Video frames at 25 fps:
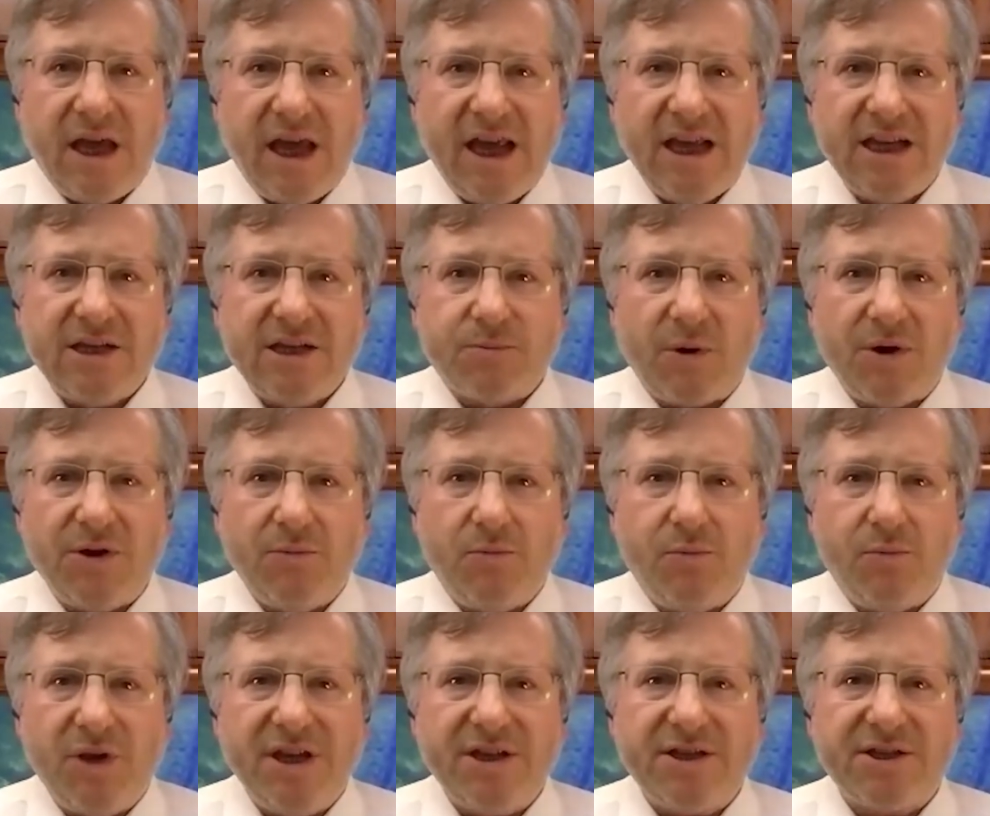is
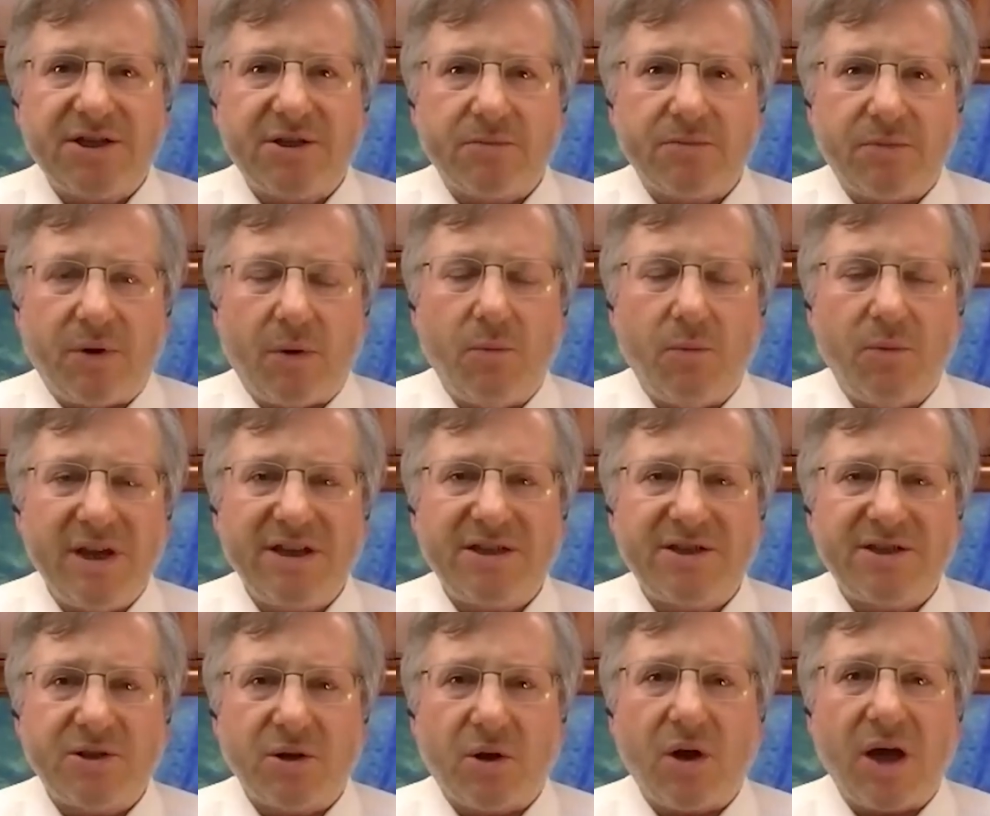when we, when
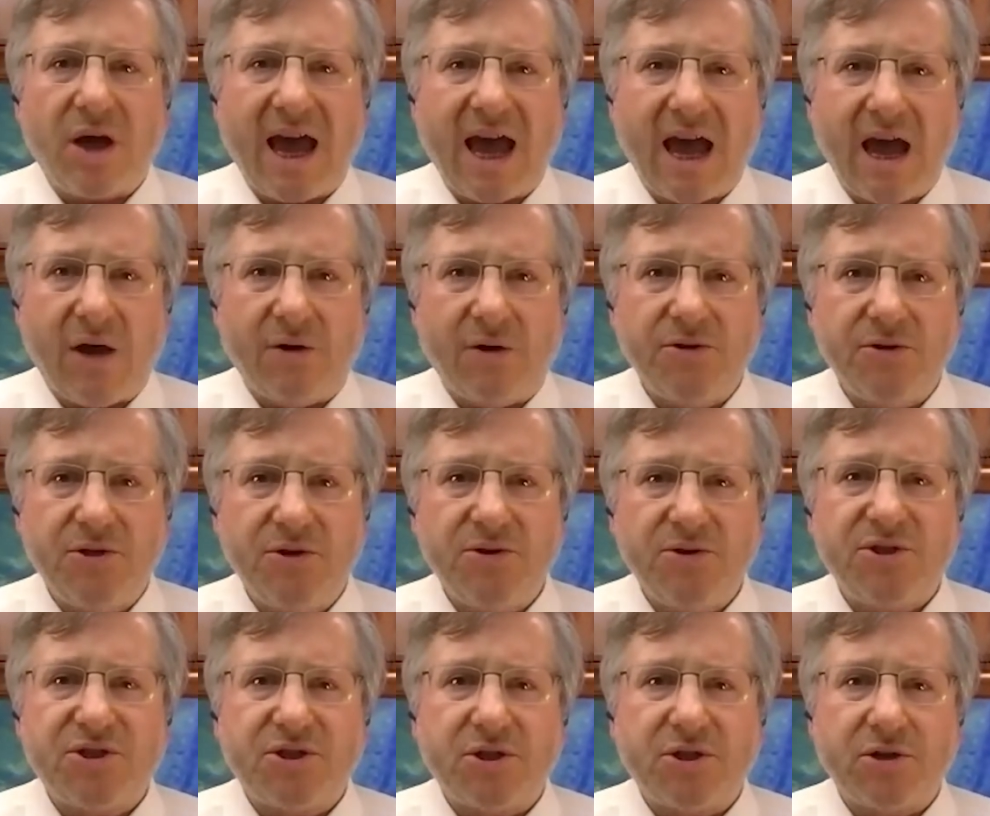we saw how
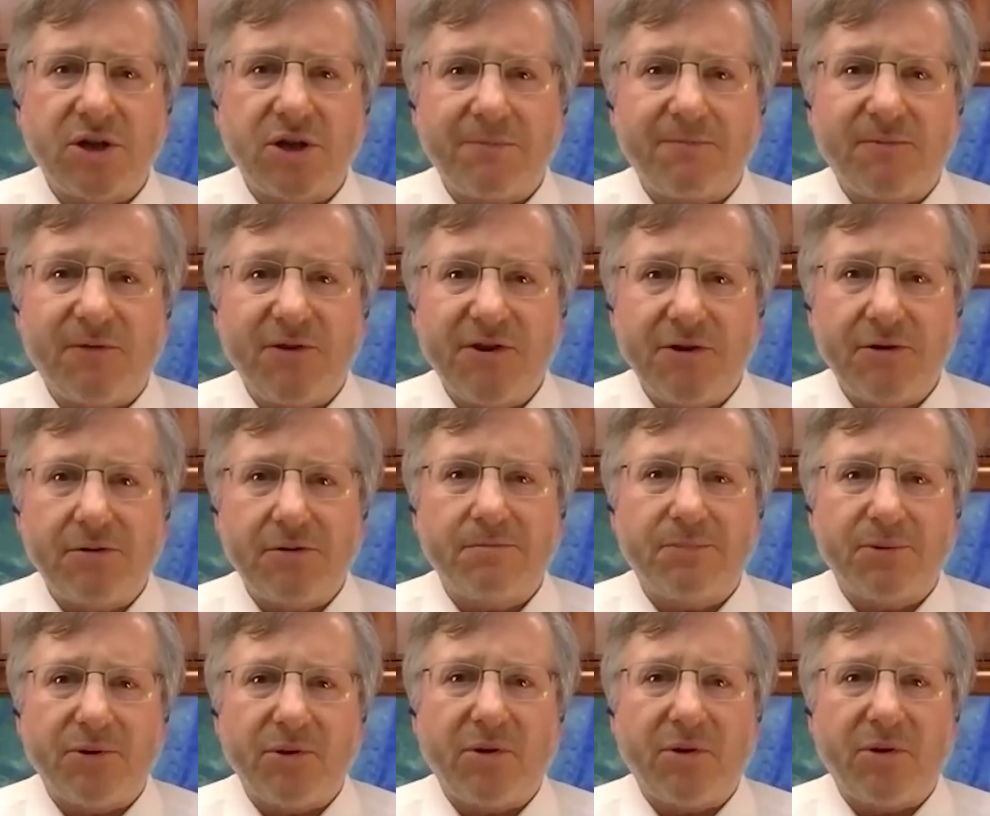you stood up for
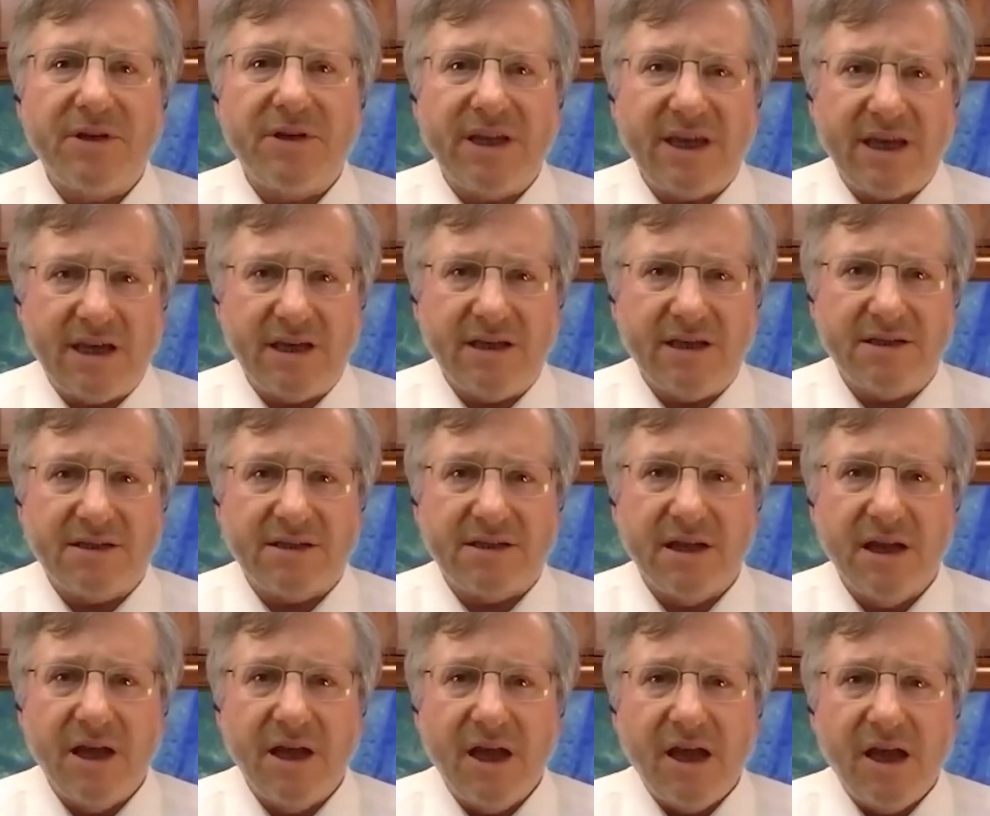your
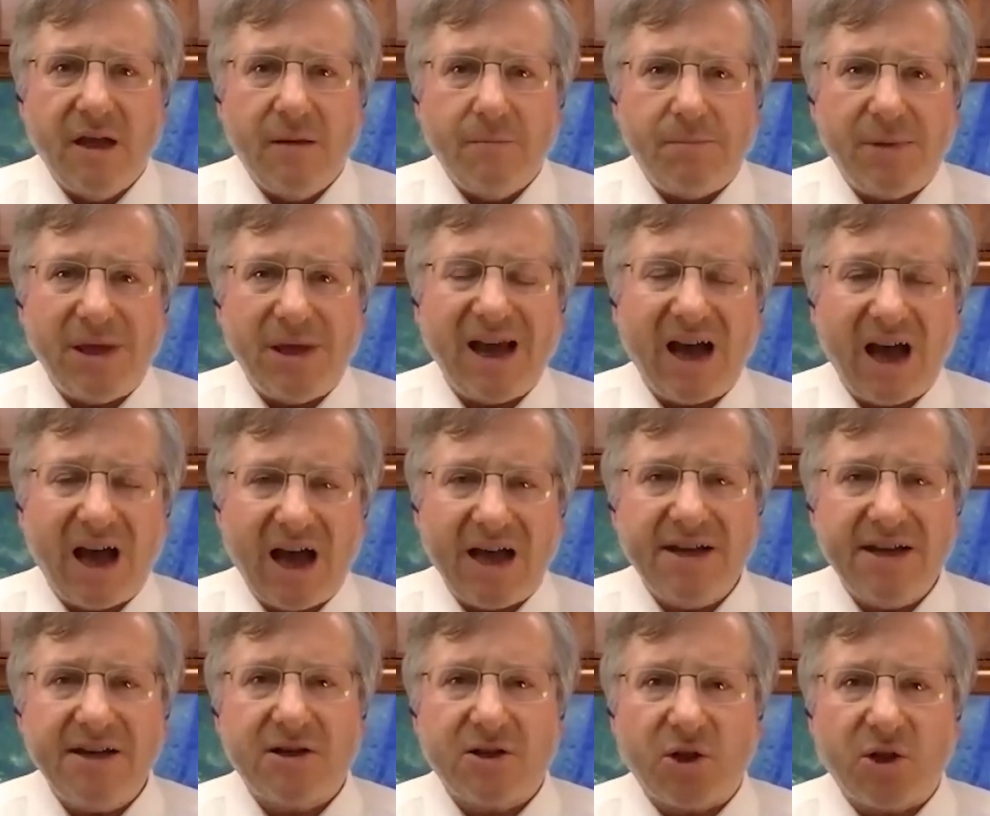employees
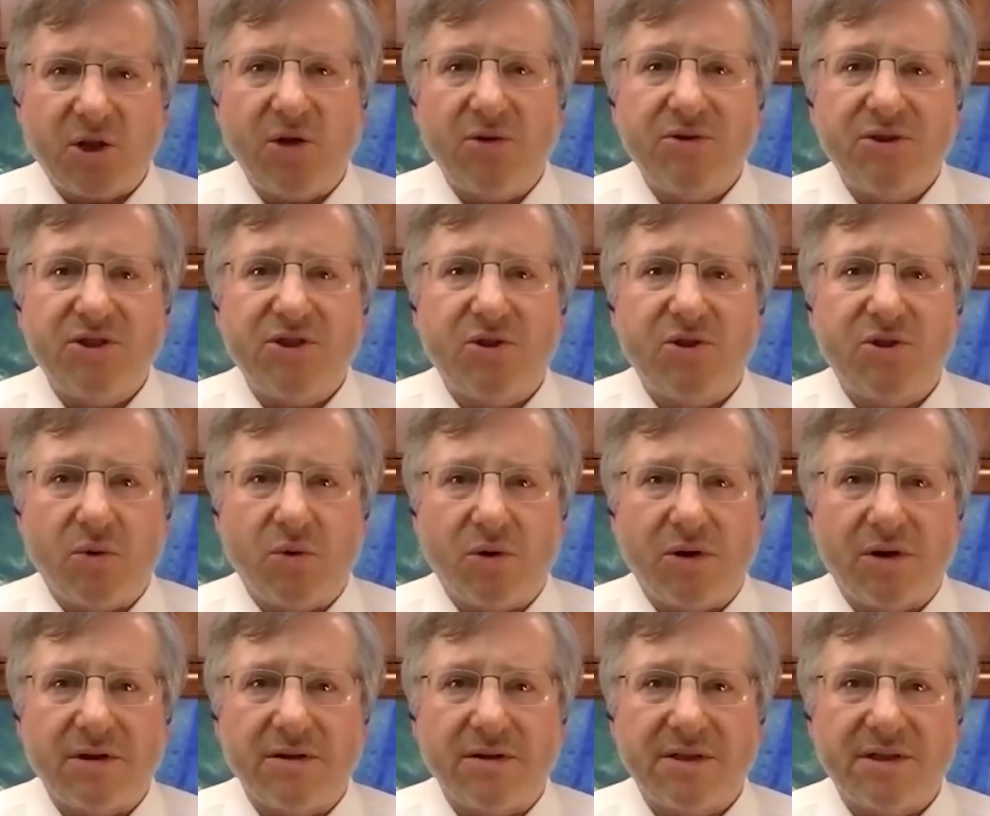behind closed
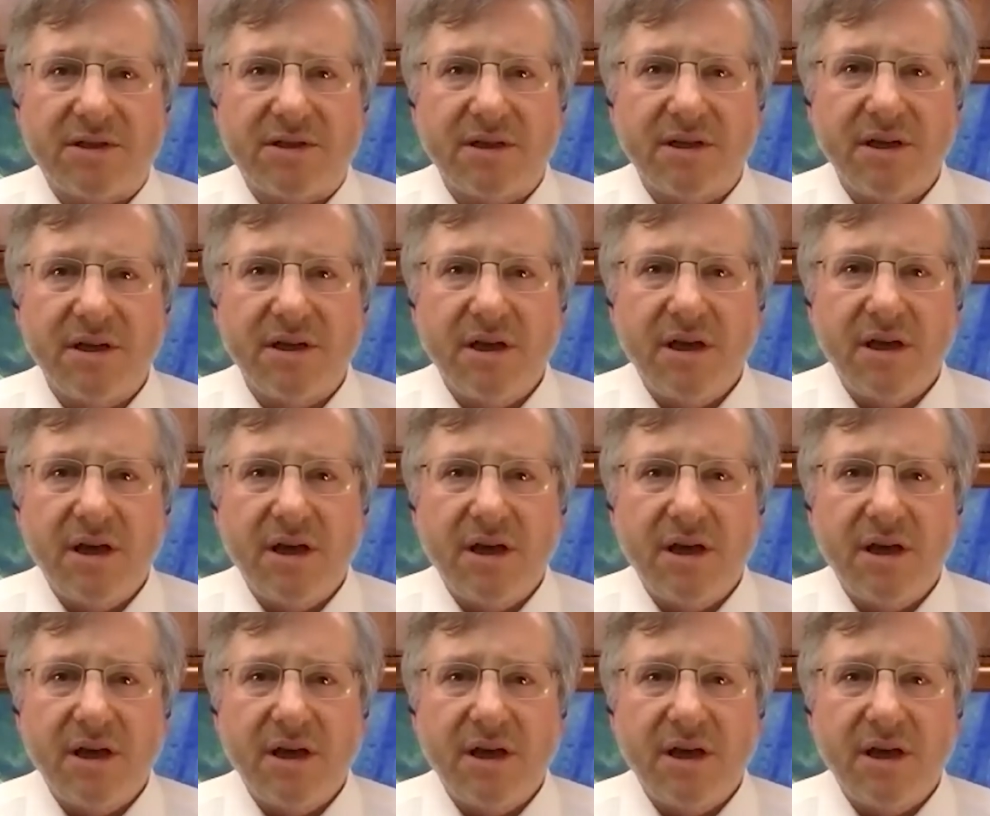doors,